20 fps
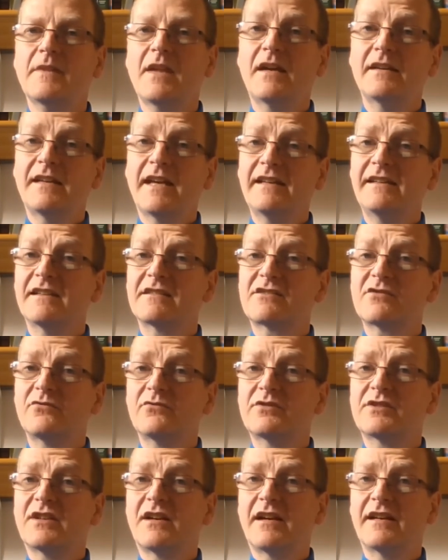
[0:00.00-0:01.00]
Again, it's
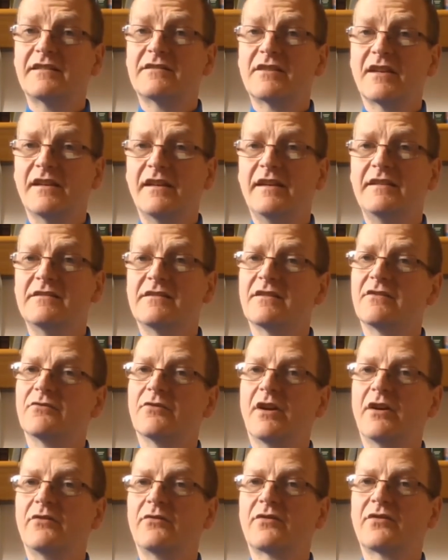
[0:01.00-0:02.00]
all tied to, into
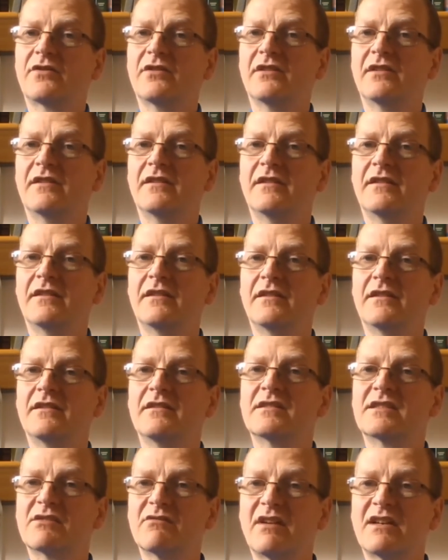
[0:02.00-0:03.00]
growth.
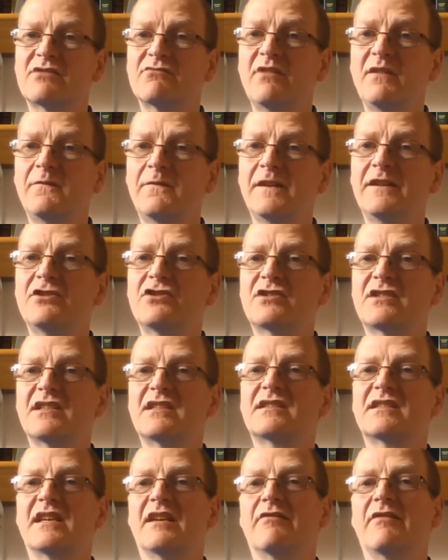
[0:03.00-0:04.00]
So as we finish
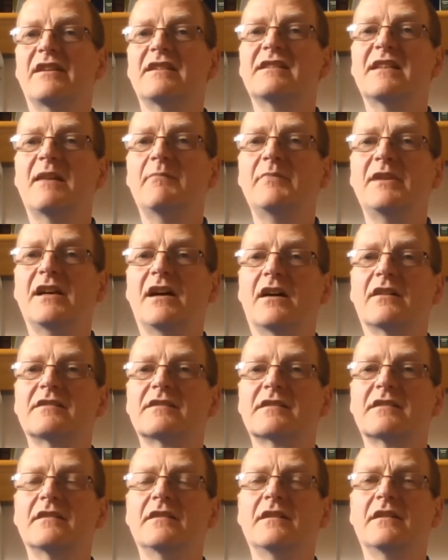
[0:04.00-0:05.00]
this series, let me
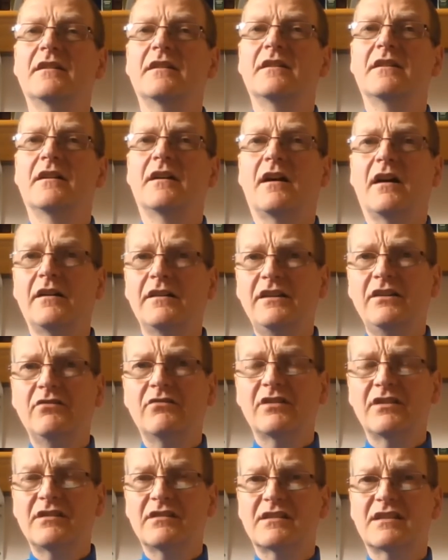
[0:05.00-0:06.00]
ask, are you
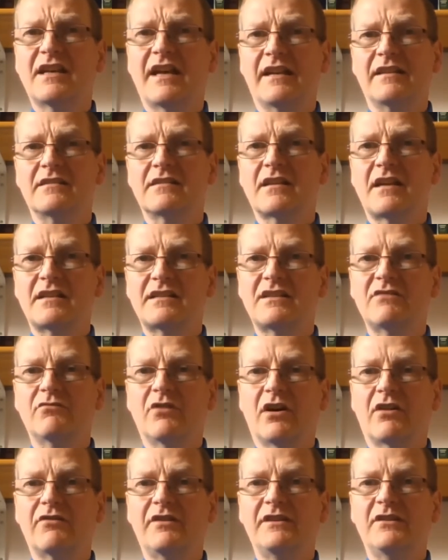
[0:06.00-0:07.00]
content as you
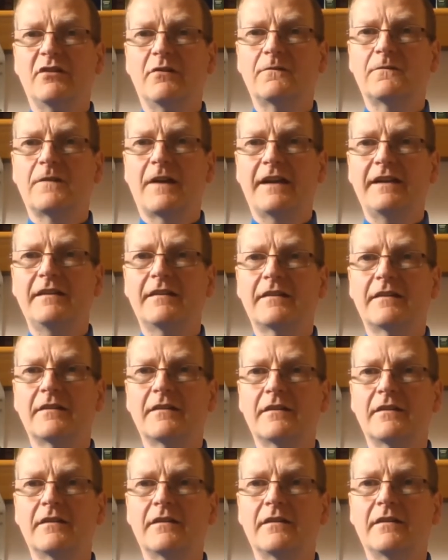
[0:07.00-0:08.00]
are in your faith
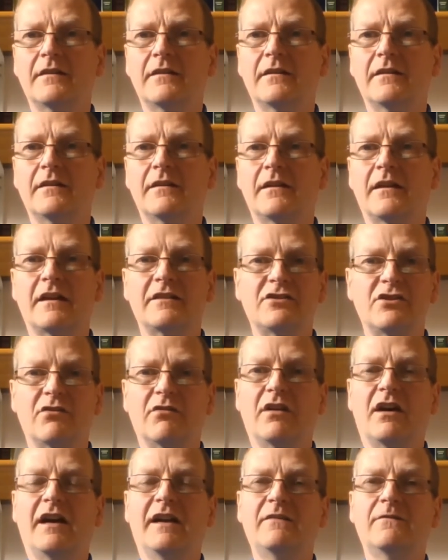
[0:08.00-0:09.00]
and your
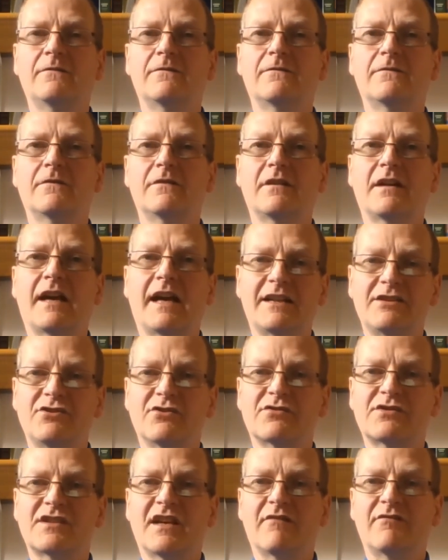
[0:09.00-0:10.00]
life and your
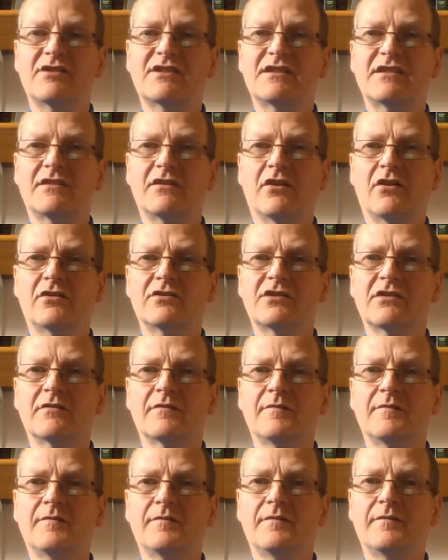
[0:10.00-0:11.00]
service to God
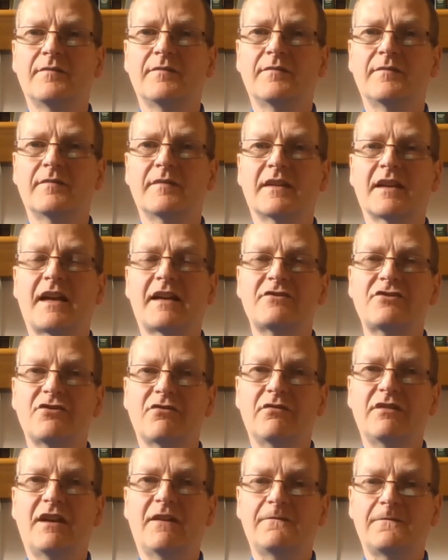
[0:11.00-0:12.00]
and
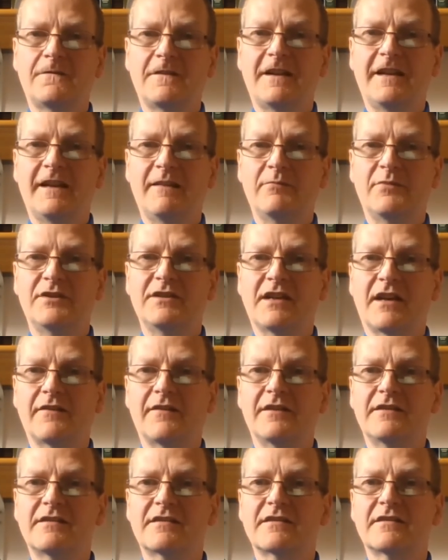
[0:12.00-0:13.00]
your love for him and
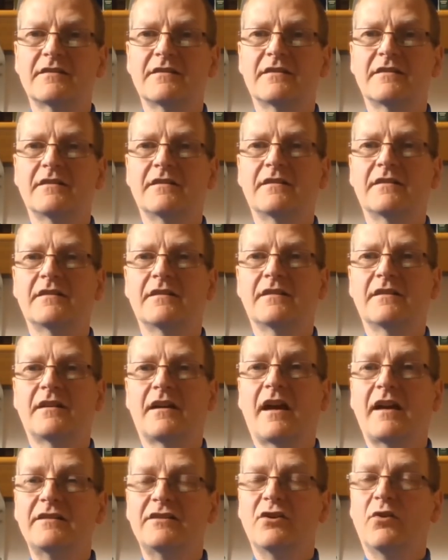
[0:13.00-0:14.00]
others
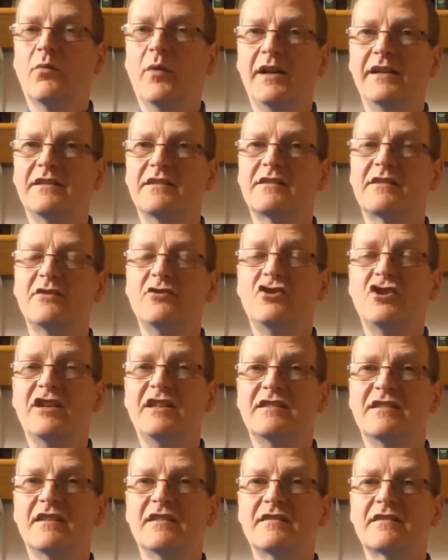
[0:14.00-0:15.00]
and your witness to
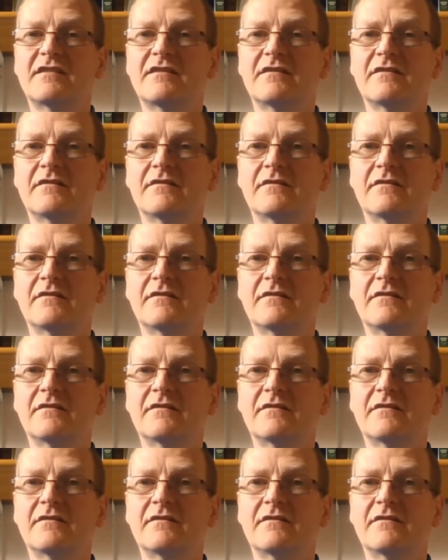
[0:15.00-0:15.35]
Jesus?